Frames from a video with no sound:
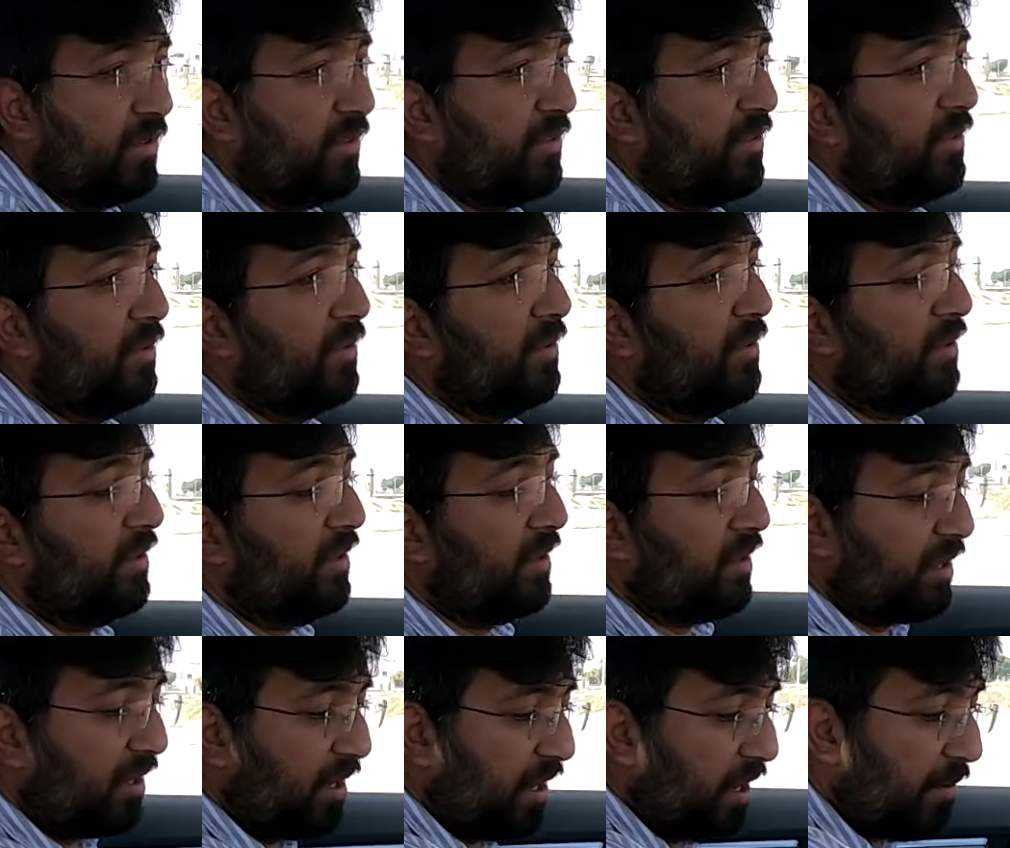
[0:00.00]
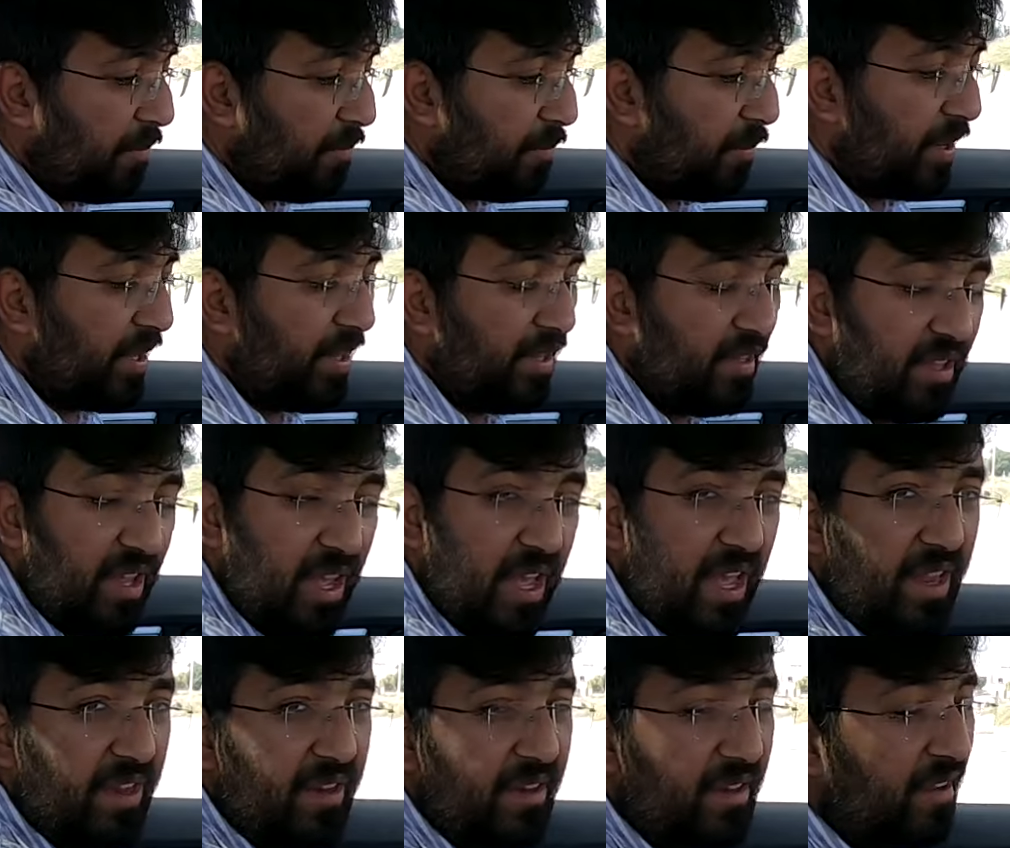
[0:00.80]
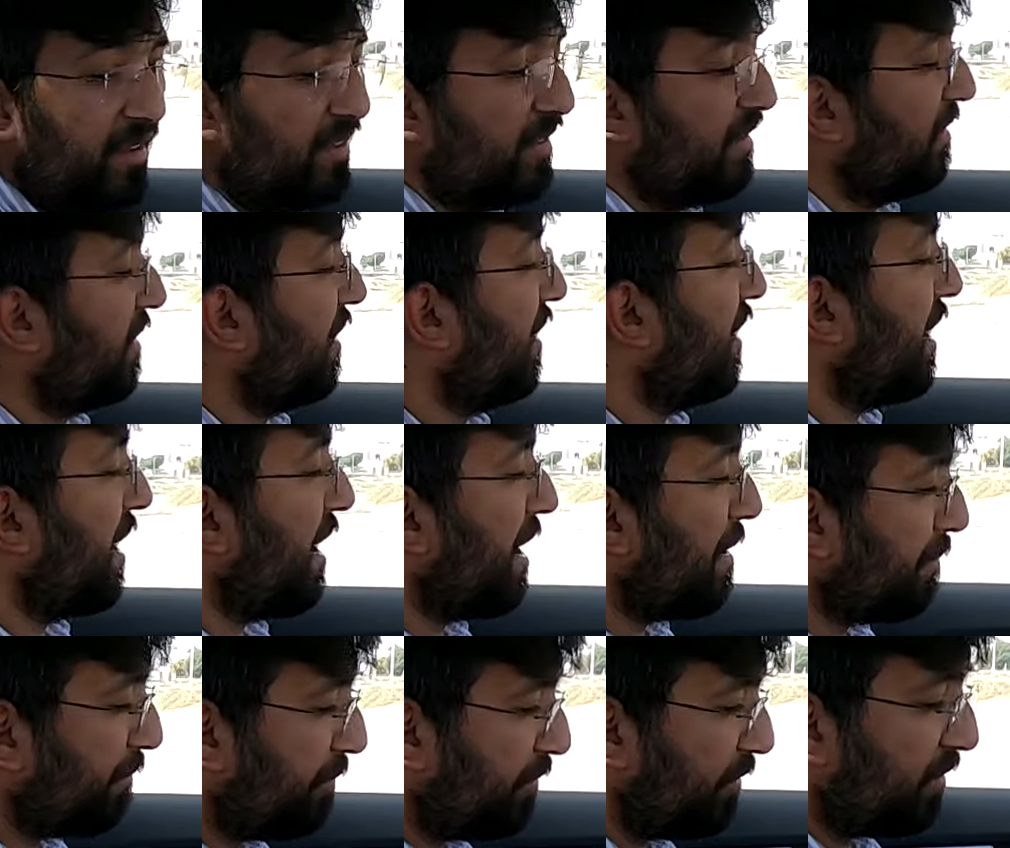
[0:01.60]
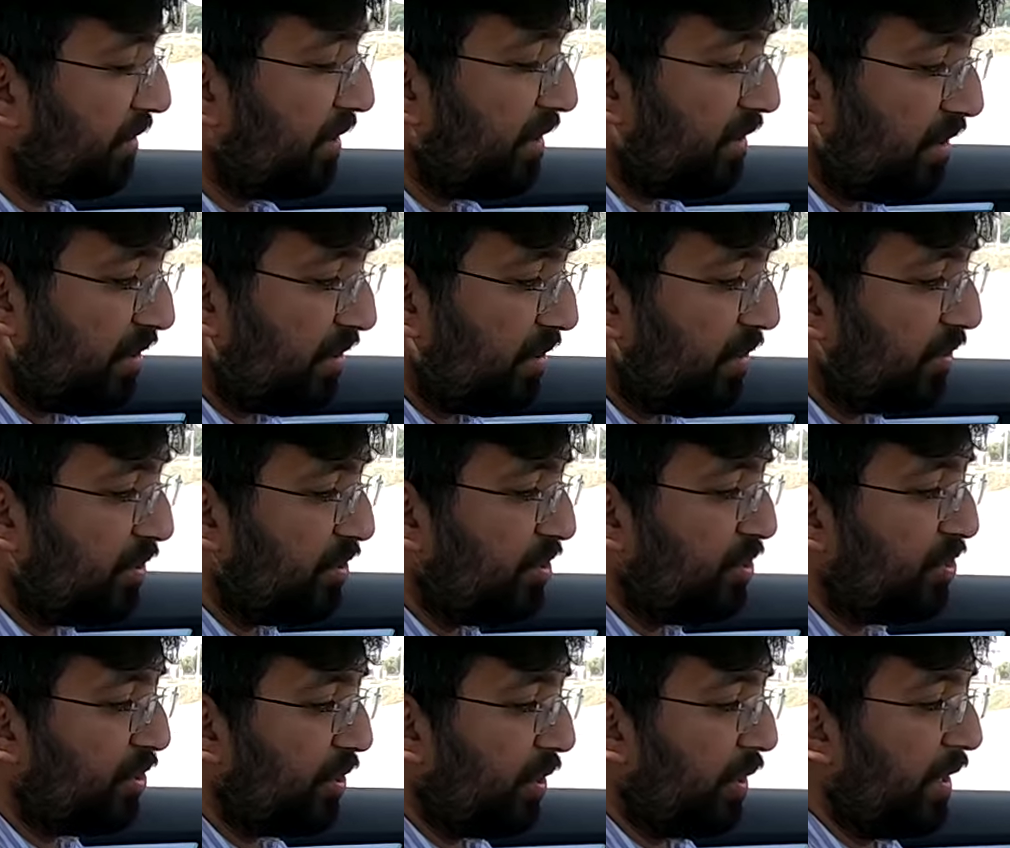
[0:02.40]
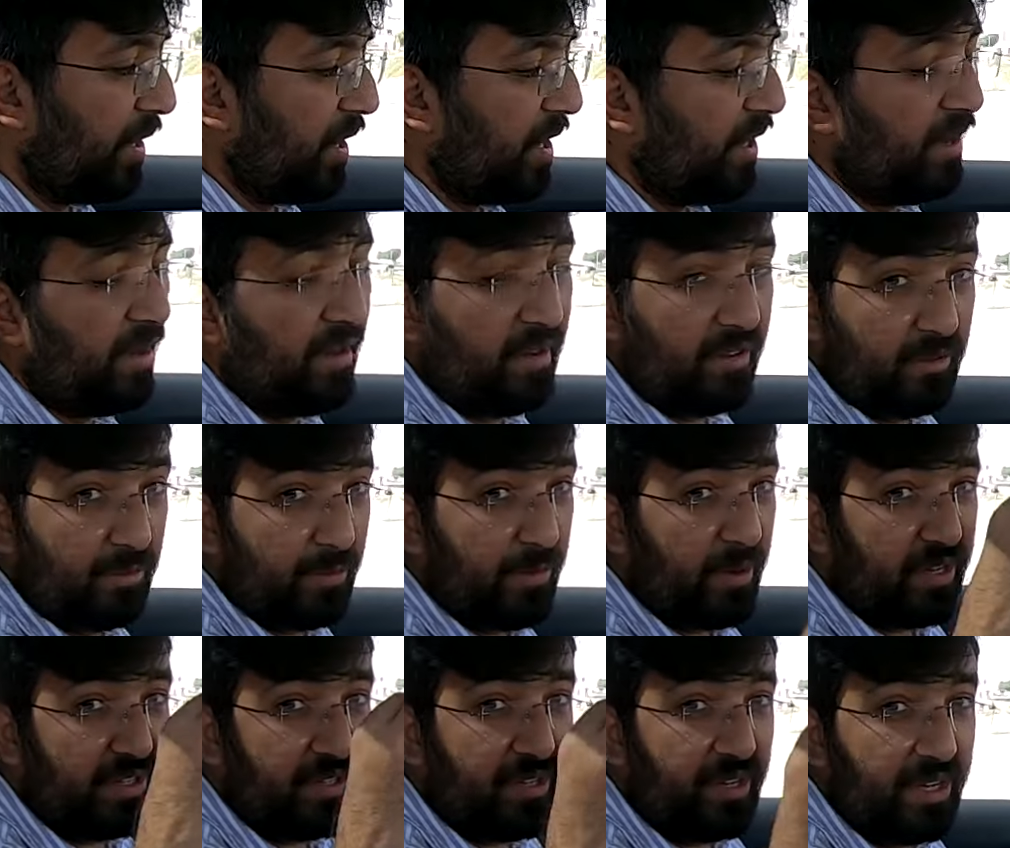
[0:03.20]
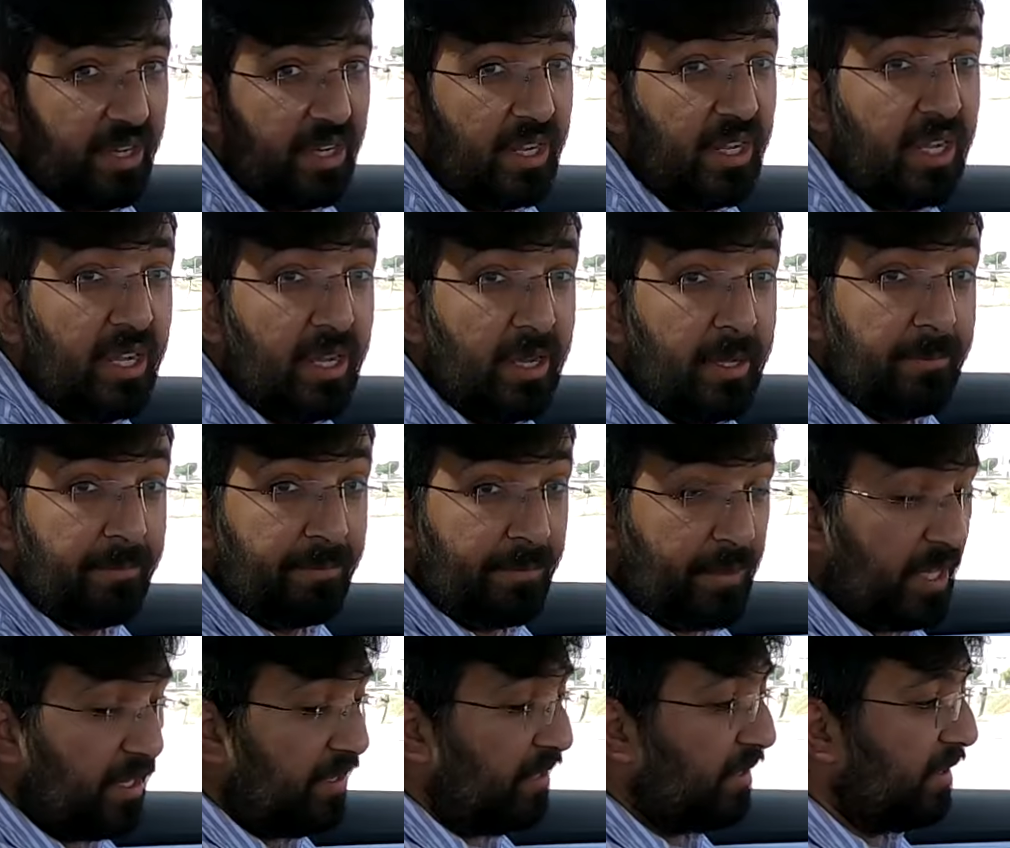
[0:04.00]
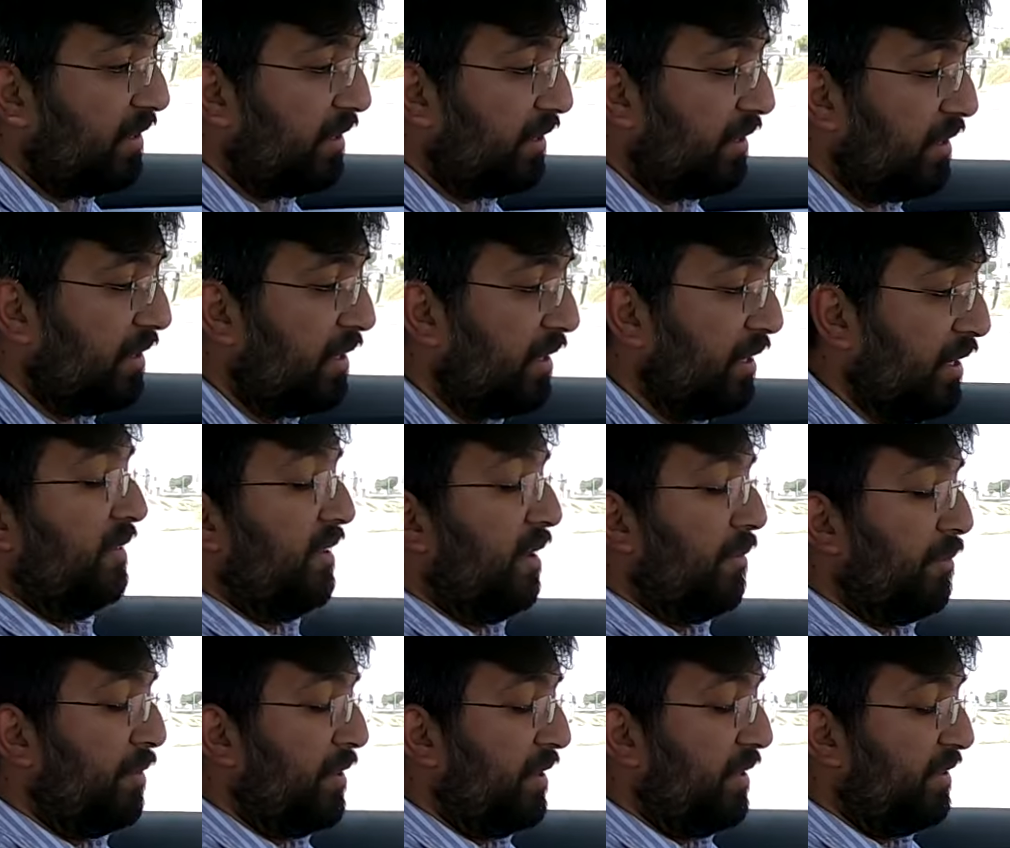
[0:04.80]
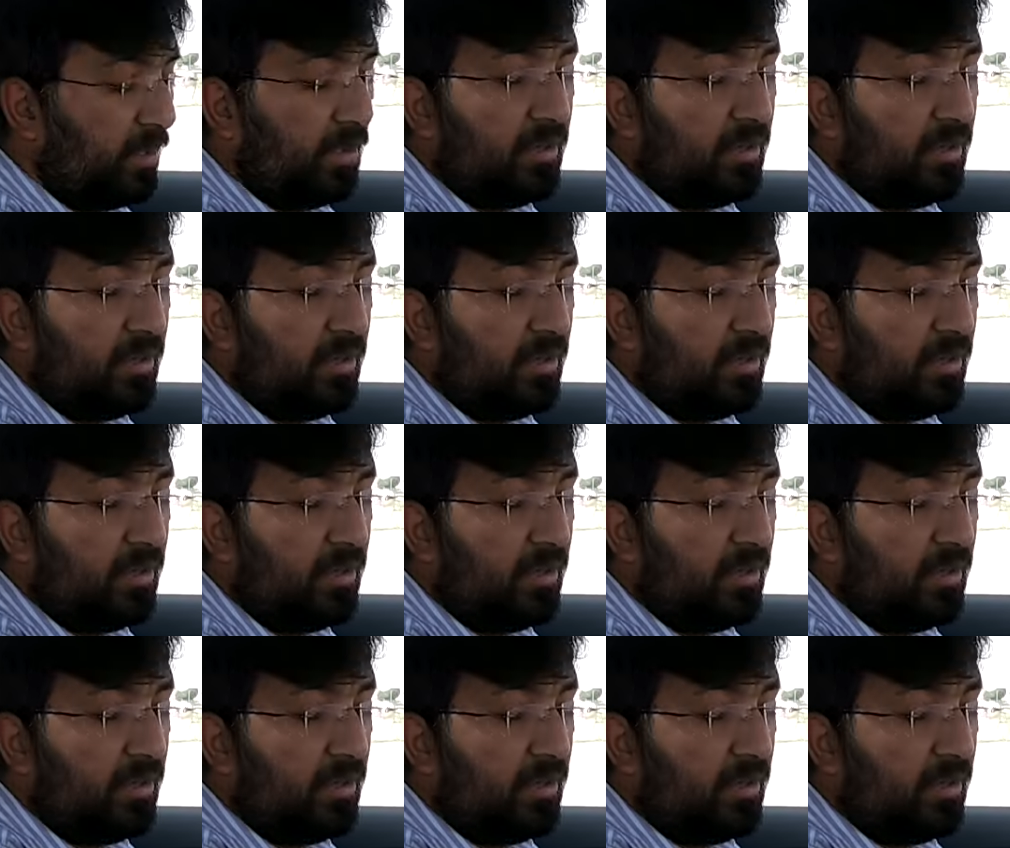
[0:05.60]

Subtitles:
So club with that, it's an absolute joy, especially in the summers.